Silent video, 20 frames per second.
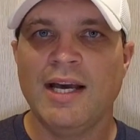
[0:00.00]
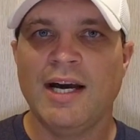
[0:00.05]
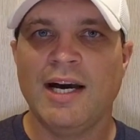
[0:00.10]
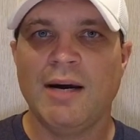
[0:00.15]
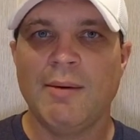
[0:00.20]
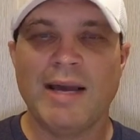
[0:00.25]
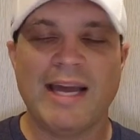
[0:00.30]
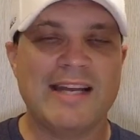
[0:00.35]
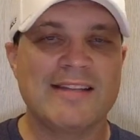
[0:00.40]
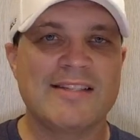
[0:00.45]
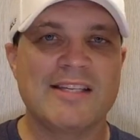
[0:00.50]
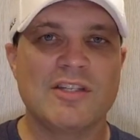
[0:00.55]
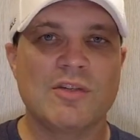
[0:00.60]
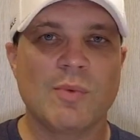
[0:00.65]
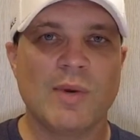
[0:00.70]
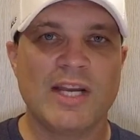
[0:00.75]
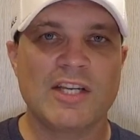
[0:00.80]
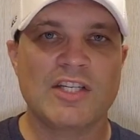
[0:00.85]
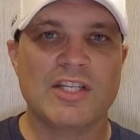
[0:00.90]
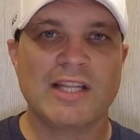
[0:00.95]
I had a
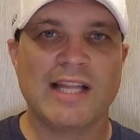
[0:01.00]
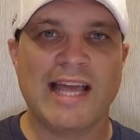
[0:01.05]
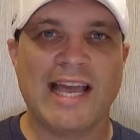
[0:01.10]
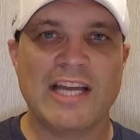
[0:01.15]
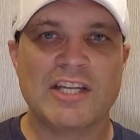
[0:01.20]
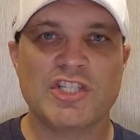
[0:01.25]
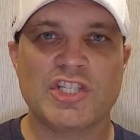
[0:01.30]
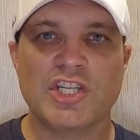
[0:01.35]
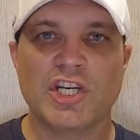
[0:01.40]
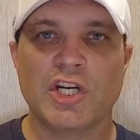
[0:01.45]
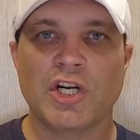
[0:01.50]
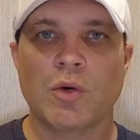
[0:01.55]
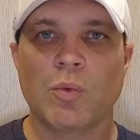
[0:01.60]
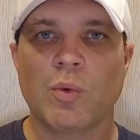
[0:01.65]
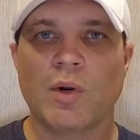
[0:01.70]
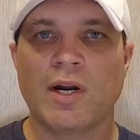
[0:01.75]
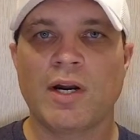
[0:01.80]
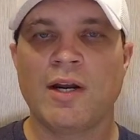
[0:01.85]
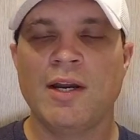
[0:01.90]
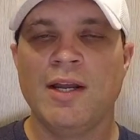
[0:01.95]
situation last year
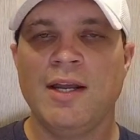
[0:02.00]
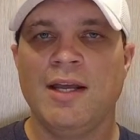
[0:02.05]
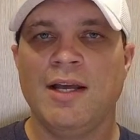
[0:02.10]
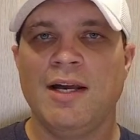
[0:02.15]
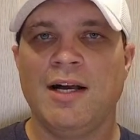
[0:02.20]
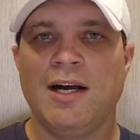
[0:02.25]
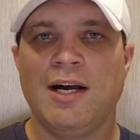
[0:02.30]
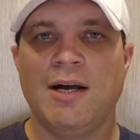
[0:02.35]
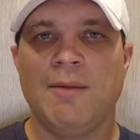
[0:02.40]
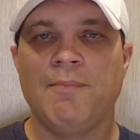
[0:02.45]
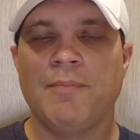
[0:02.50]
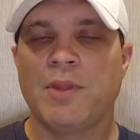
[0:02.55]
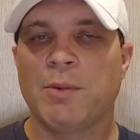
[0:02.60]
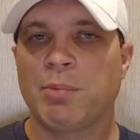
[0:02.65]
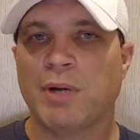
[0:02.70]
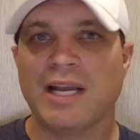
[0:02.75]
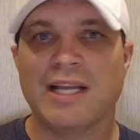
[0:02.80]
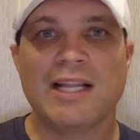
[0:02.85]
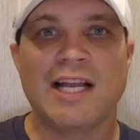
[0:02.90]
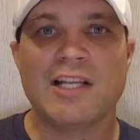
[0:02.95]
where the
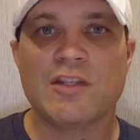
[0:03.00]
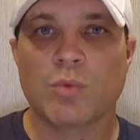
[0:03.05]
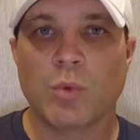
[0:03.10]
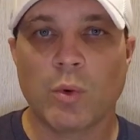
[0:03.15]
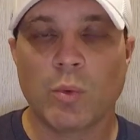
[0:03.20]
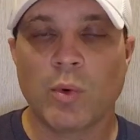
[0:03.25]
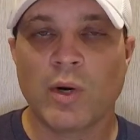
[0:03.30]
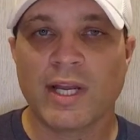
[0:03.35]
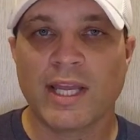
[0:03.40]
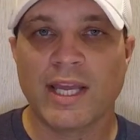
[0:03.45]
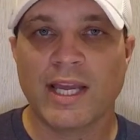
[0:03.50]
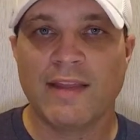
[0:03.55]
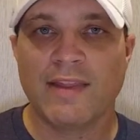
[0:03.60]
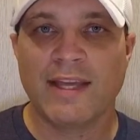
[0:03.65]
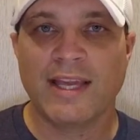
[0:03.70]
brake lights weren't working on